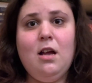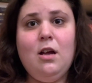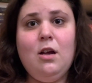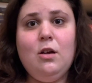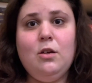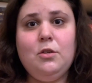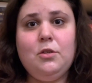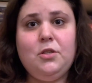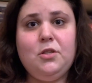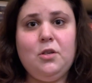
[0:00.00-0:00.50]

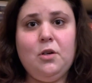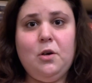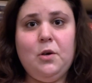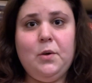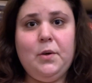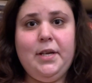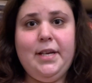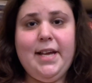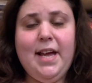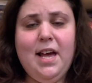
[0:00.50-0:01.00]
So
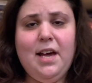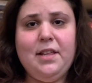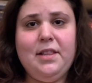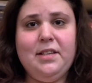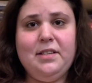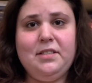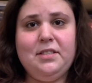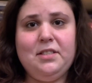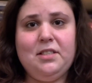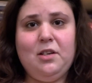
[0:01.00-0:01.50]
yeah,
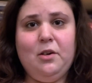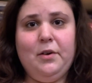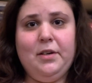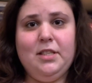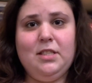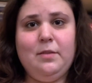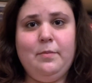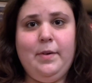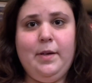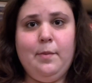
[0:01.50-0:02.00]
this is going
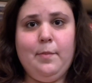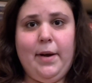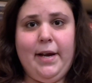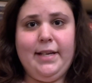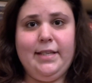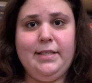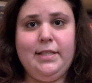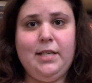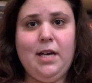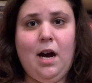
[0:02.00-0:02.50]
to be my
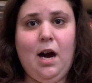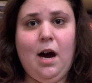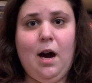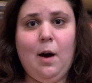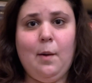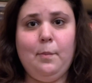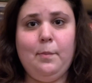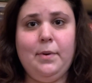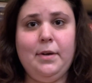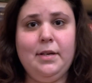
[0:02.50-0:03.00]

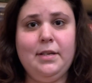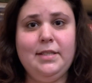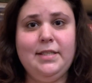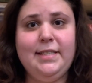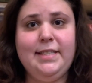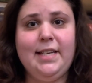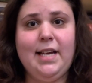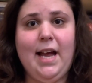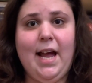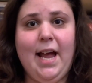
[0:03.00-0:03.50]
top
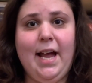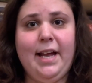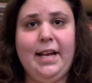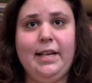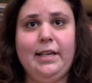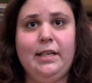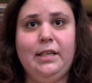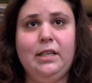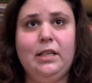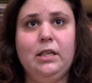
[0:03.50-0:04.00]

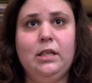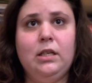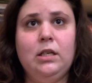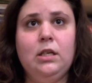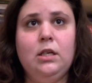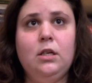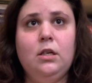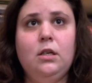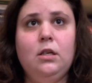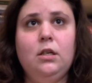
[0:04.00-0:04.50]
10
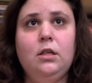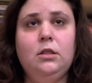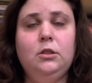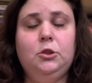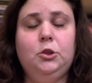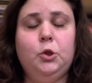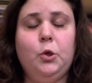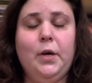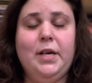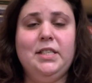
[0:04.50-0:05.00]

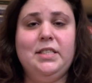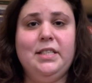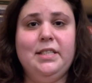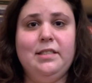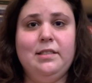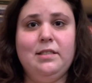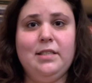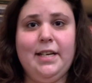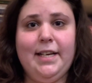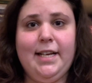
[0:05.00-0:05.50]

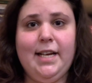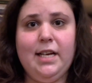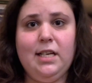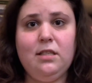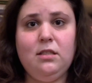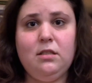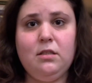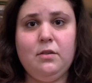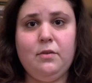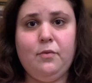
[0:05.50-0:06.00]
choices, I
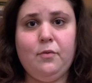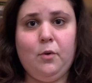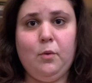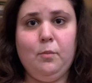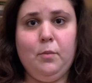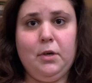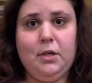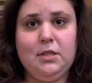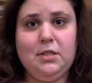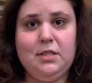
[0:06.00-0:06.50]
guess, for
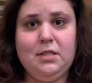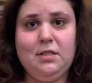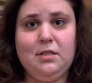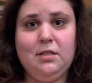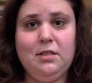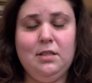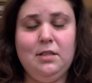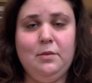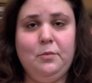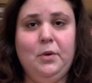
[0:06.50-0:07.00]
books.
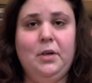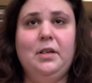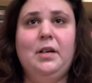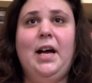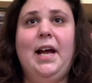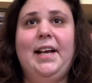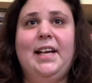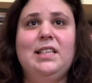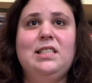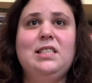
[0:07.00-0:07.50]
Well, I
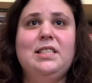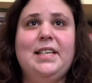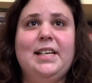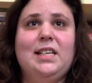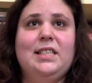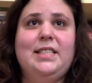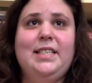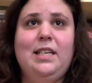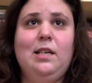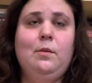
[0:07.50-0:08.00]
guess it's like
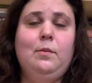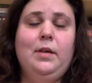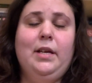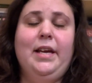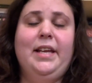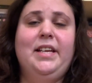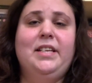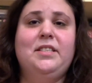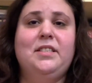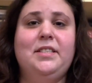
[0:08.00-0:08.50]

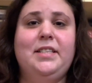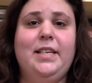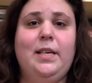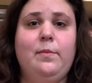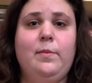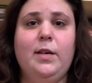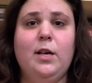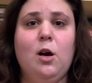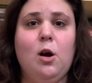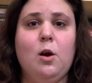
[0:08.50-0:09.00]
it is a
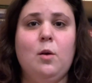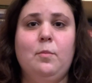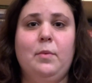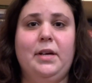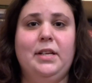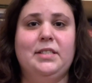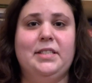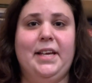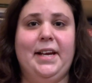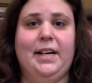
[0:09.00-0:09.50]
TBR, but
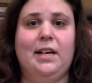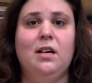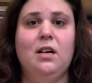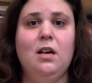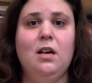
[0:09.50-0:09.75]
it's like